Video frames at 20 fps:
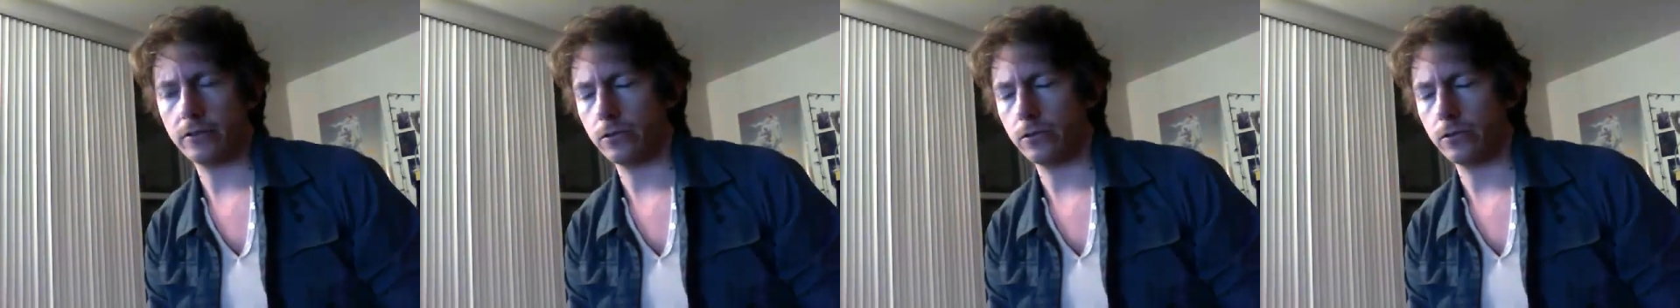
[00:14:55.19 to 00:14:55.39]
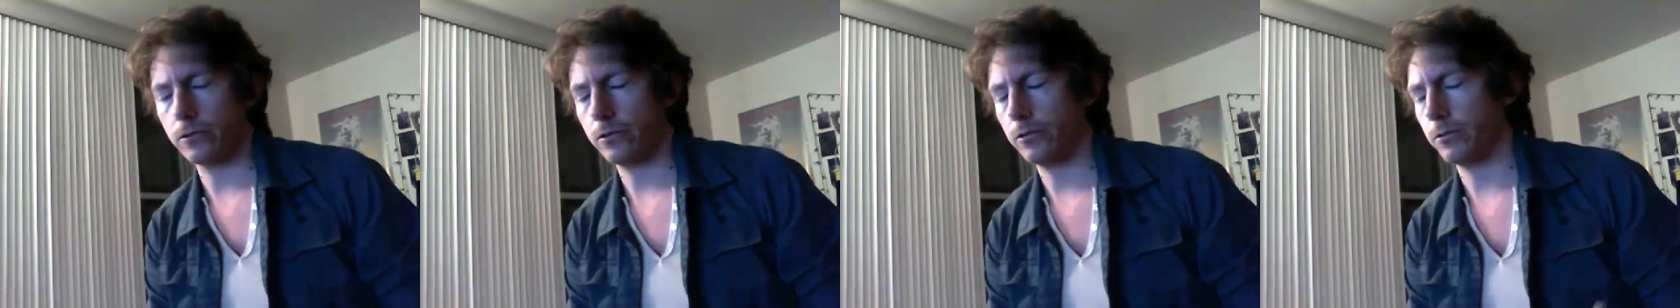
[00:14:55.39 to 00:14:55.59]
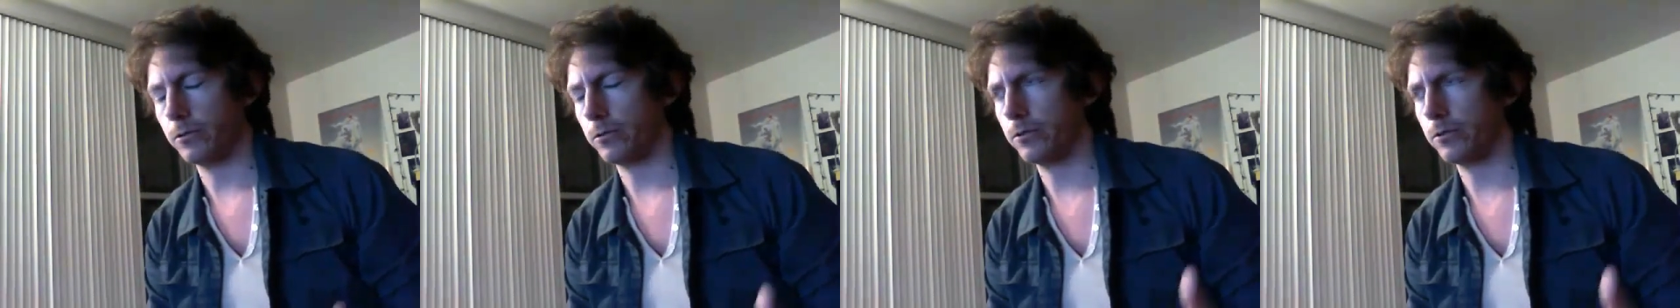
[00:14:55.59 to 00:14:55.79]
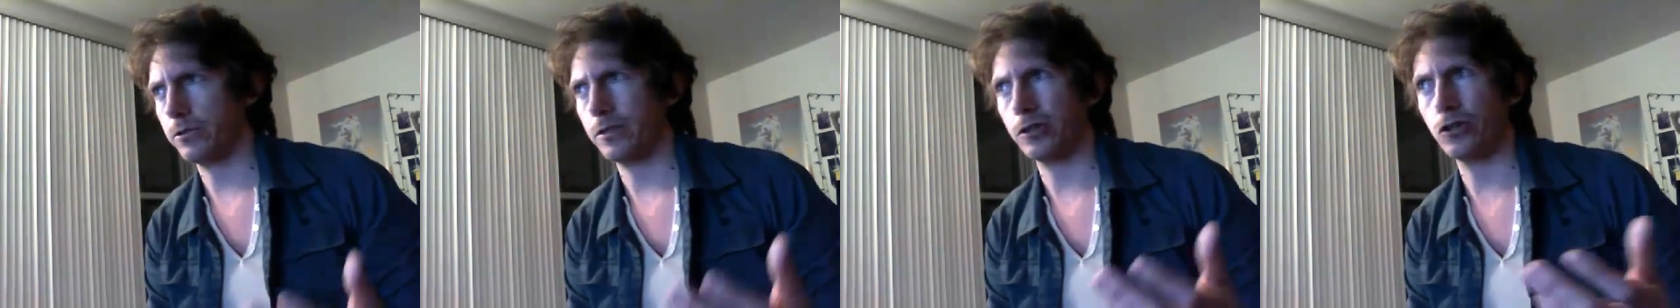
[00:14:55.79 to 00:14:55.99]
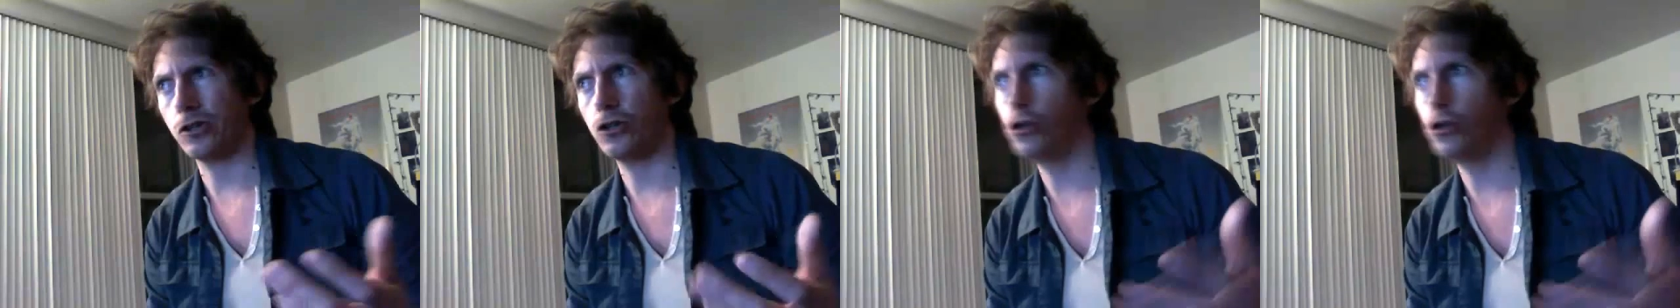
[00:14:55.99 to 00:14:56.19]
all sorts of
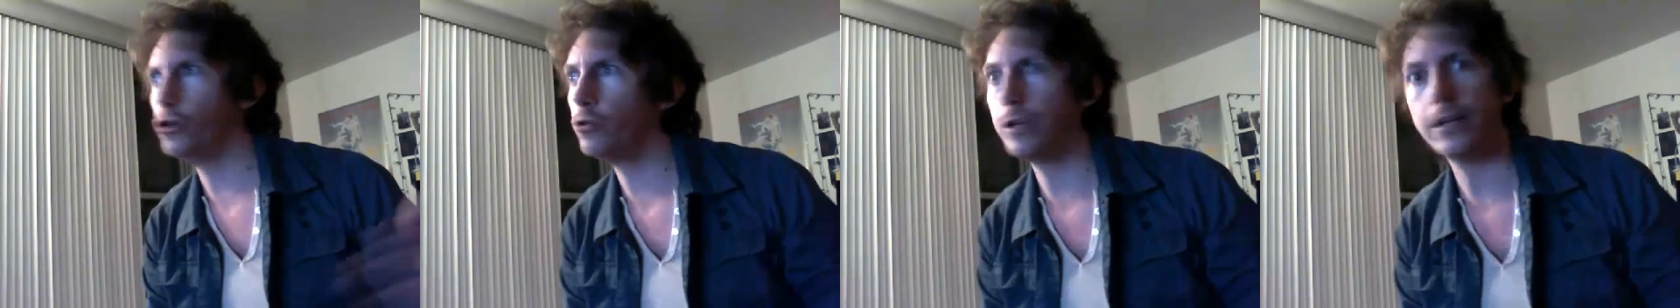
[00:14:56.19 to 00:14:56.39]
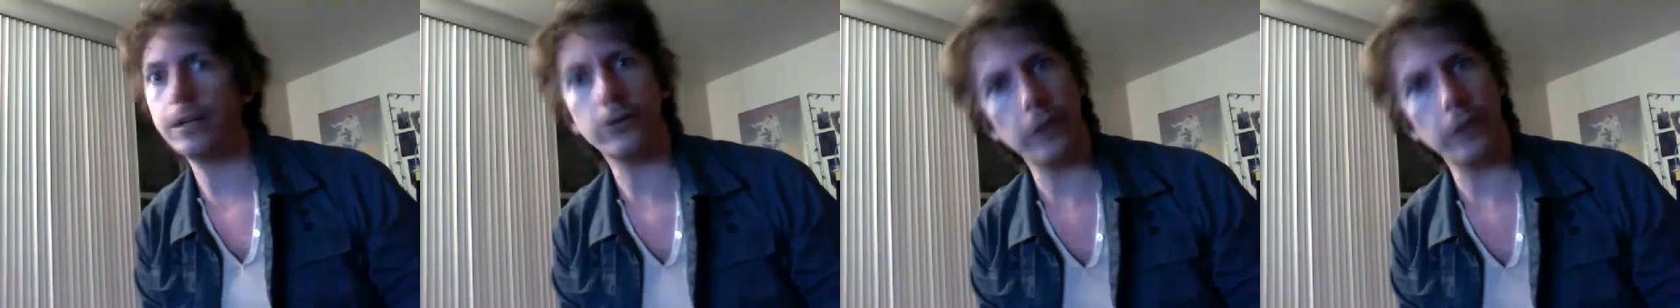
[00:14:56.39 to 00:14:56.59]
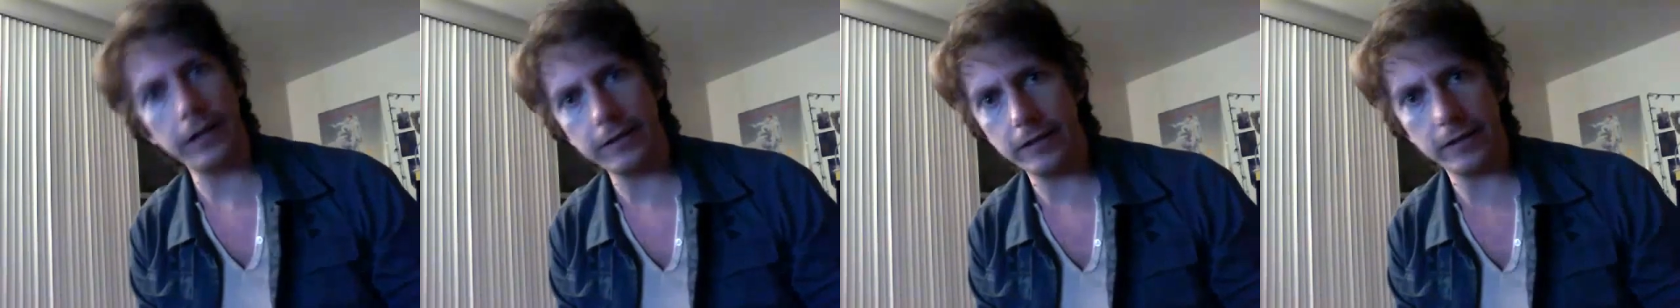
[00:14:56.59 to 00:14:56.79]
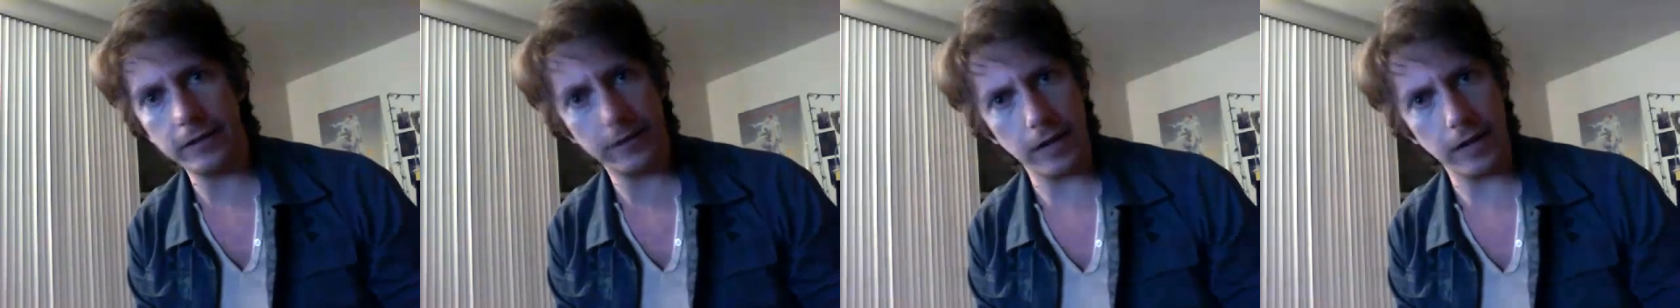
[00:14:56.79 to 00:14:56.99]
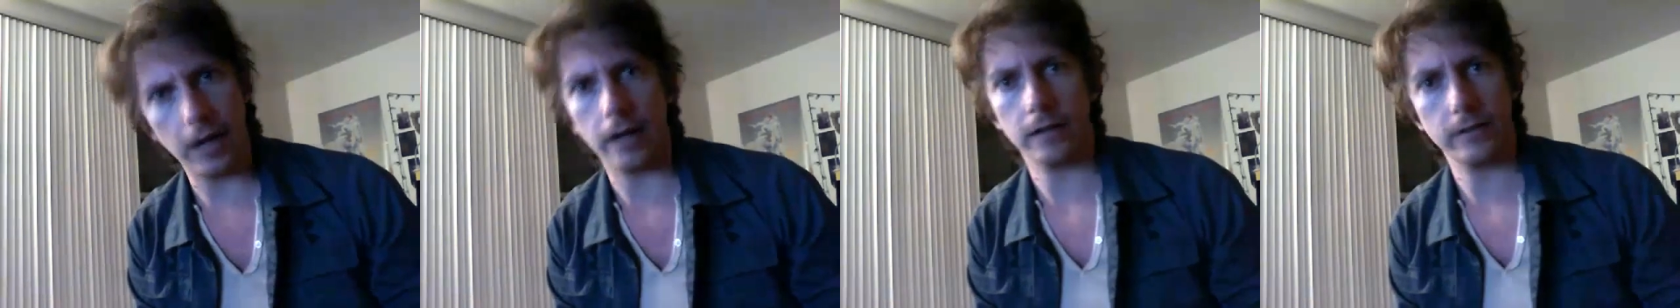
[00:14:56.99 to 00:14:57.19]
kooky, crazy
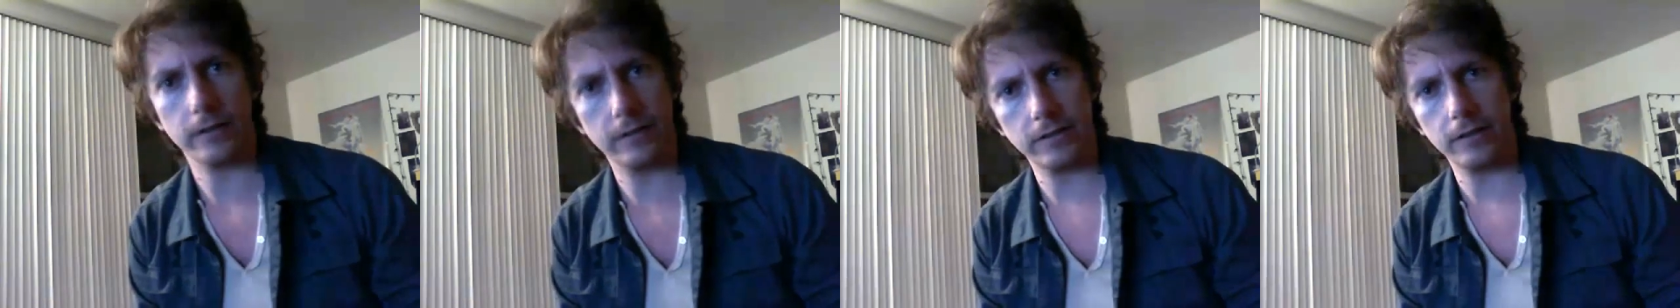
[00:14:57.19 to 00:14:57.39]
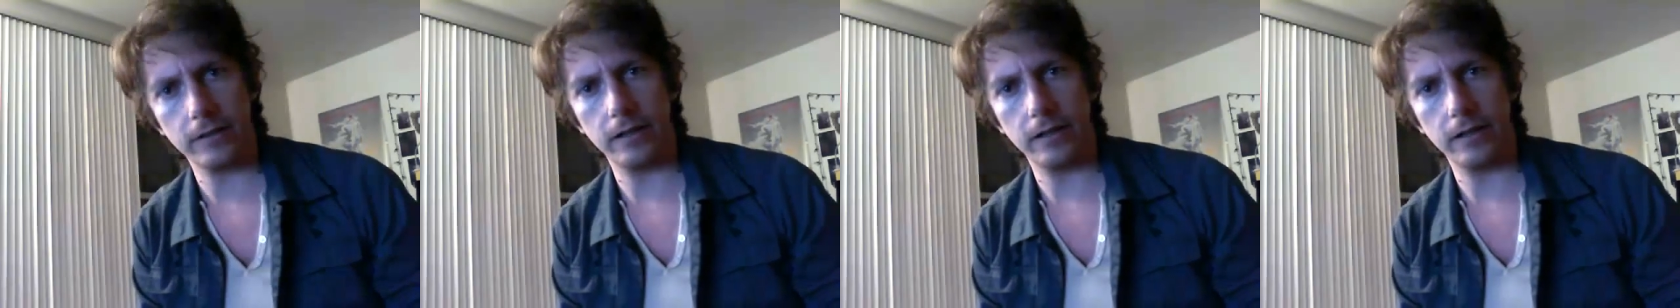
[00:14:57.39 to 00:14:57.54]
socks